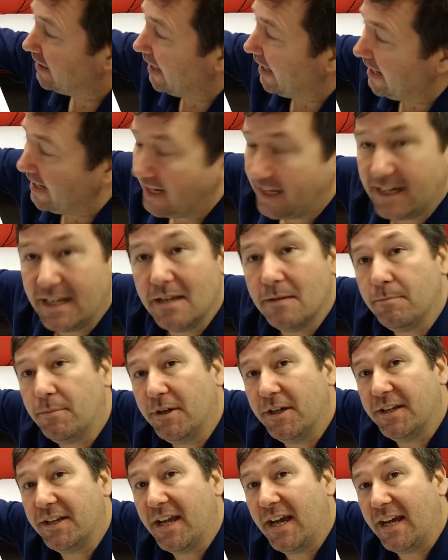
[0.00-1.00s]
and
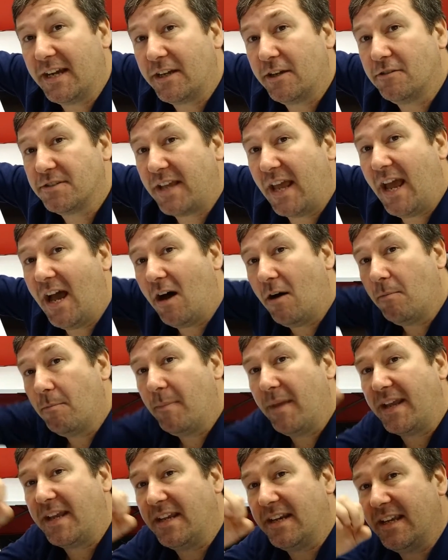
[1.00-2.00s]
input nine goes out,
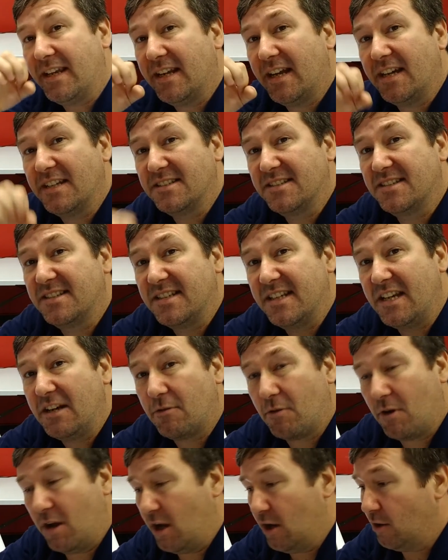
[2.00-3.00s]
making it a
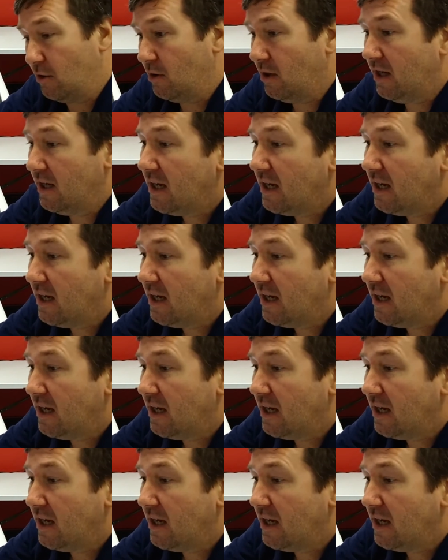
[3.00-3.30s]
zero.